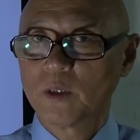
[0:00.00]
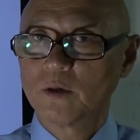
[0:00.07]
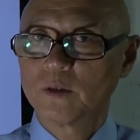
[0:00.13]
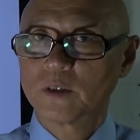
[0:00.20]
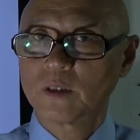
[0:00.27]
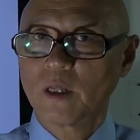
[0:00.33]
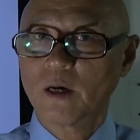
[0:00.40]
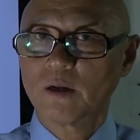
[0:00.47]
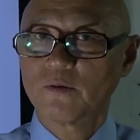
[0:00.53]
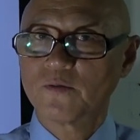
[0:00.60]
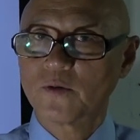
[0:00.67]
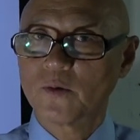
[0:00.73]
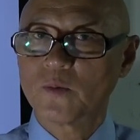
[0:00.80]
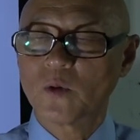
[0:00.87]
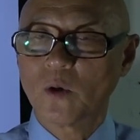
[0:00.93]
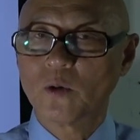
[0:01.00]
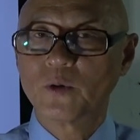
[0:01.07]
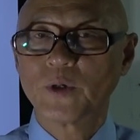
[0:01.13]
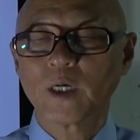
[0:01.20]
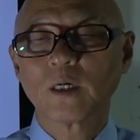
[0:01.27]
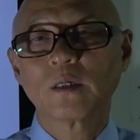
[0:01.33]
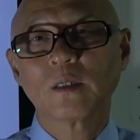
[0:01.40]
starting from the
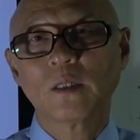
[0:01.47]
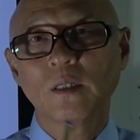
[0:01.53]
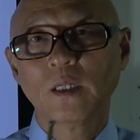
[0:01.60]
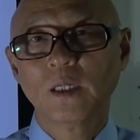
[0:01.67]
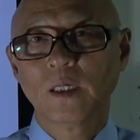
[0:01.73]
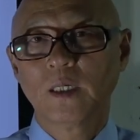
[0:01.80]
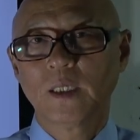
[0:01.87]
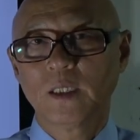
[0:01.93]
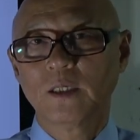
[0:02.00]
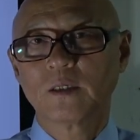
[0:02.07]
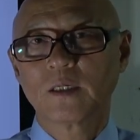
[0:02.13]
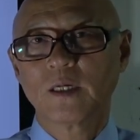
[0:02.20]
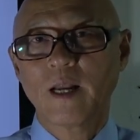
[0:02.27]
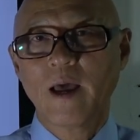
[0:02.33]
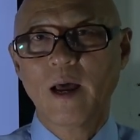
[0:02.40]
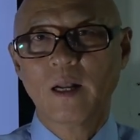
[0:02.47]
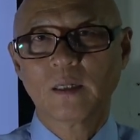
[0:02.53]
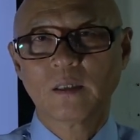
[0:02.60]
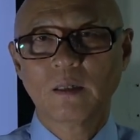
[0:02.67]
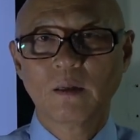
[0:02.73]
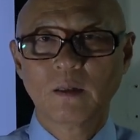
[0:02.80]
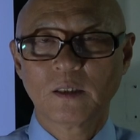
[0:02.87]
auricle, ear
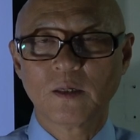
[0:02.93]
canal,